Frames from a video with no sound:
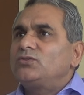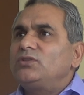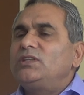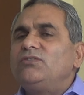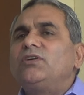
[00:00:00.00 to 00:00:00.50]
So
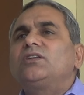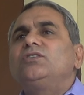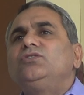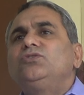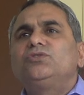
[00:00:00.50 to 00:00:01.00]
they were
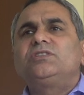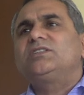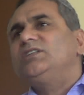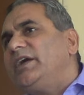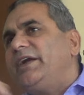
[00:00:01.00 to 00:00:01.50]

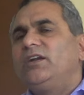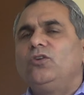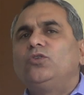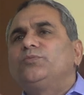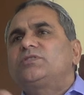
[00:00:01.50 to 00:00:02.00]
using the
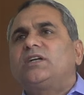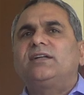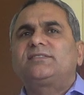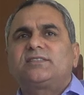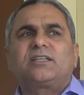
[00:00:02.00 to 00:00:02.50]
handlooms,
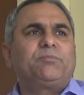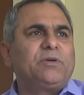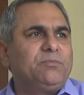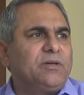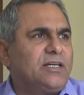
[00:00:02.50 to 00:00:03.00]
haath se
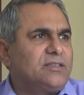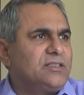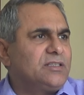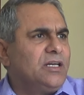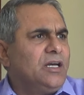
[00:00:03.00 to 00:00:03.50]
kapde
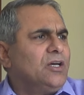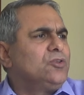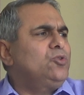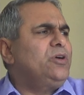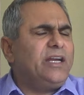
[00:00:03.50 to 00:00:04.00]
banate.
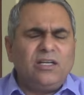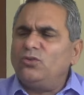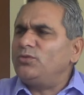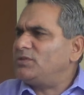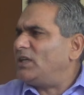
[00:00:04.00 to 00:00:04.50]
So
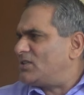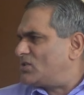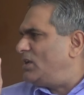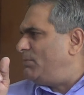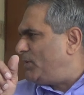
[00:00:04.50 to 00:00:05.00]
handlooms are
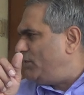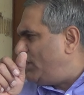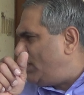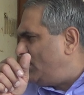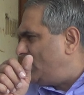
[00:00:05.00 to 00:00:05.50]
still
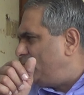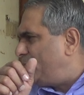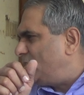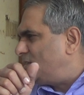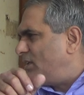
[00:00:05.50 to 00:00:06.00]
prevalent in
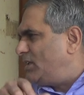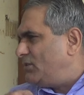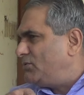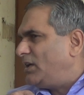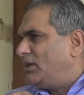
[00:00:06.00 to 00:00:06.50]
present
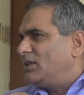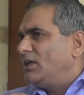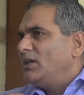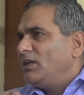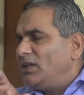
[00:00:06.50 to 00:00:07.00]
day world,
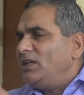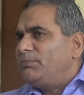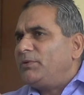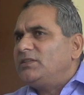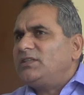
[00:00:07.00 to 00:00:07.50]

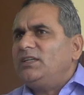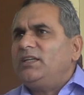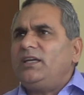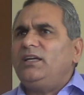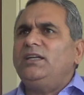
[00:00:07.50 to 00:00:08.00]
in present
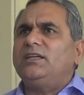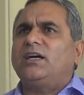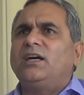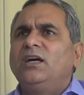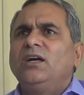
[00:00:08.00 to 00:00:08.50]
day India.